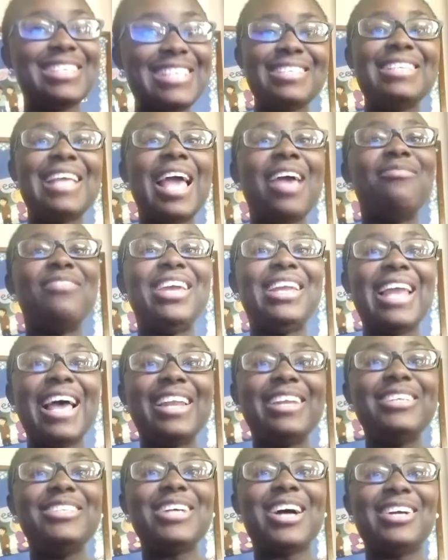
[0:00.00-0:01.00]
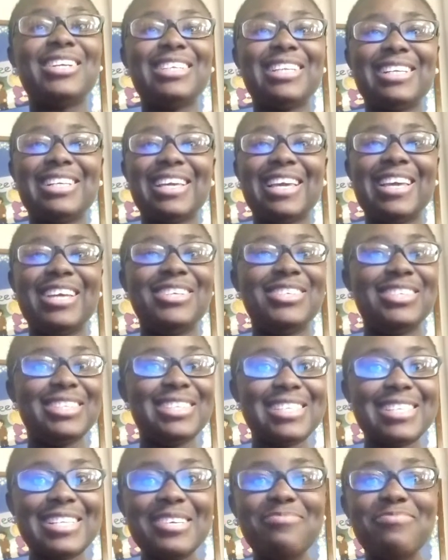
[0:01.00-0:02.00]
STEM in early childhood
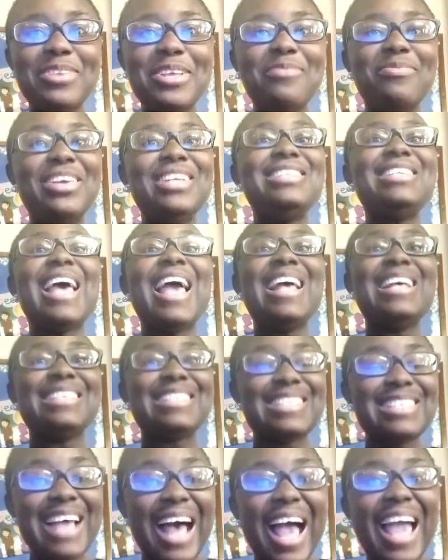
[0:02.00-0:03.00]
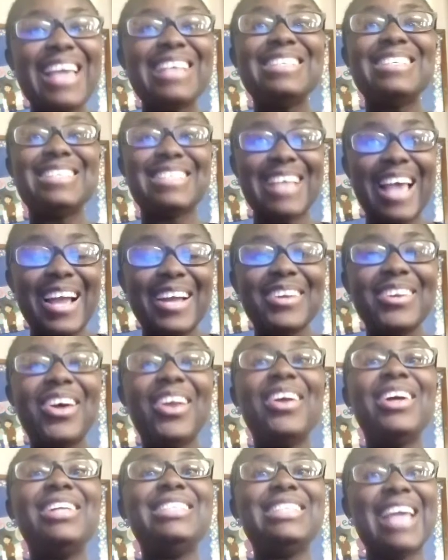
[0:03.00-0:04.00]
education simply means science,
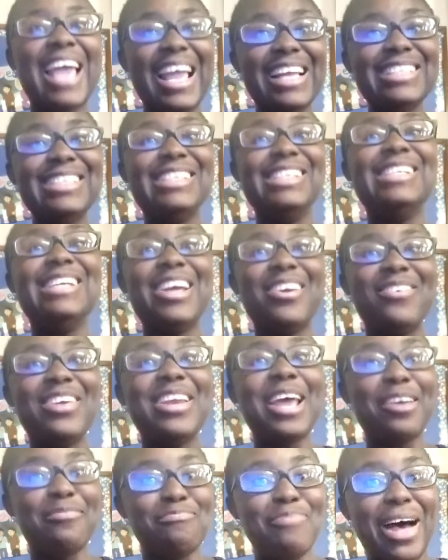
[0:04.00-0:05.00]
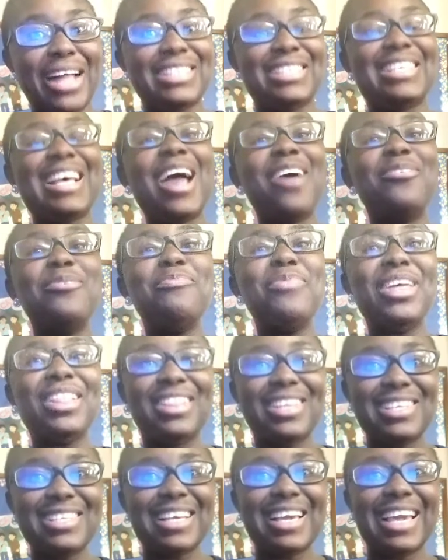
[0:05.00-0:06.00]
technology, engineering, and maths. I
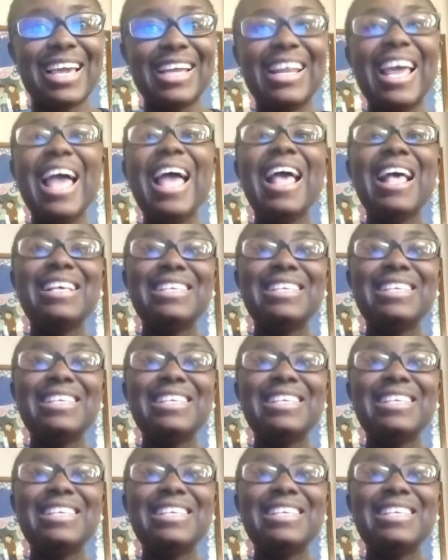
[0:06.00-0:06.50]
repeat this again.